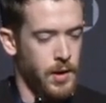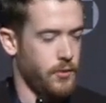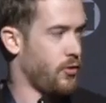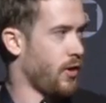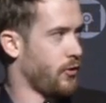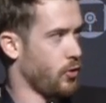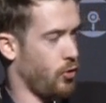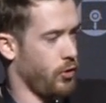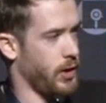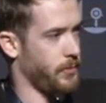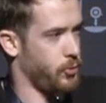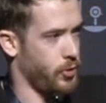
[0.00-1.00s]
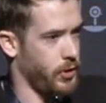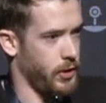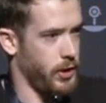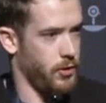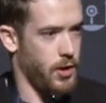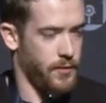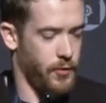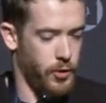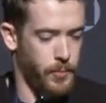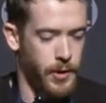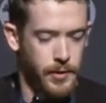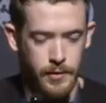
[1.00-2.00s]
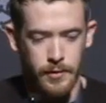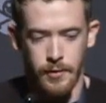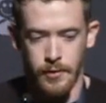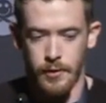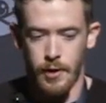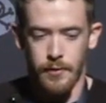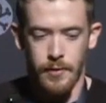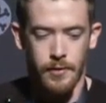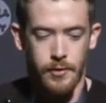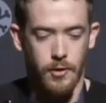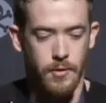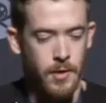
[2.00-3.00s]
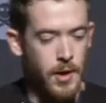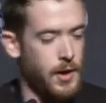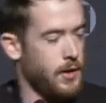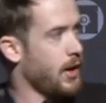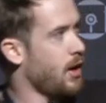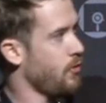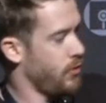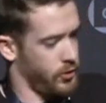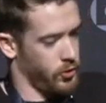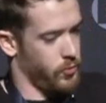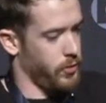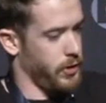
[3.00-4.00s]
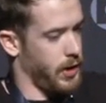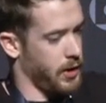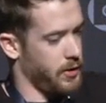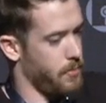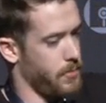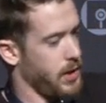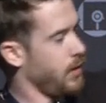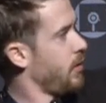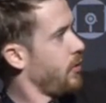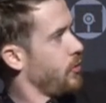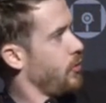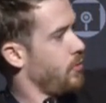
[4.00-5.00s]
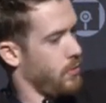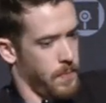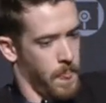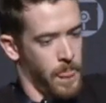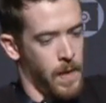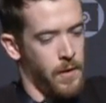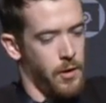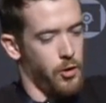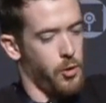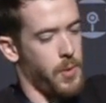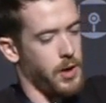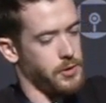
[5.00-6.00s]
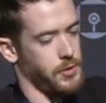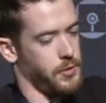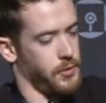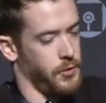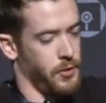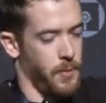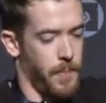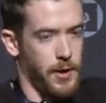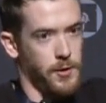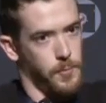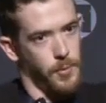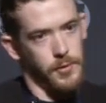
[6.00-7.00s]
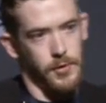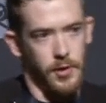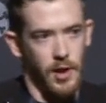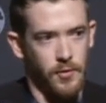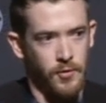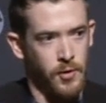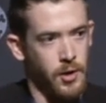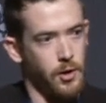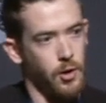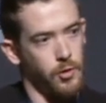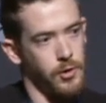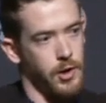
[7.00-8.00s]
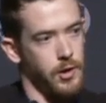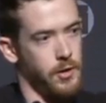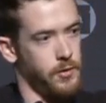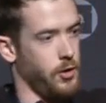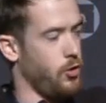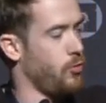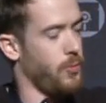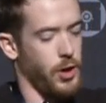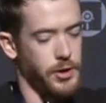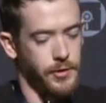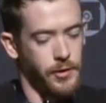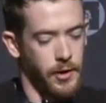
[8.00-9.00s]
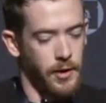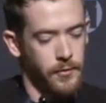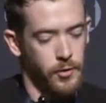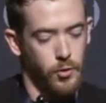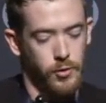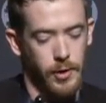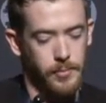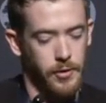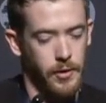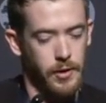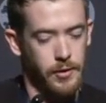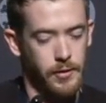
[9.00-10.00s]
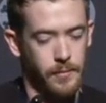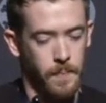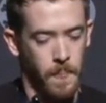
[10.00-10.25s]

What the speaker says: There's also cleanup to where you can kill off all the processes and stuff. So now this is really kind of the meat of the tool, all the modules, the PowerSploit stuff, and all the enumeration stuff and those types of things.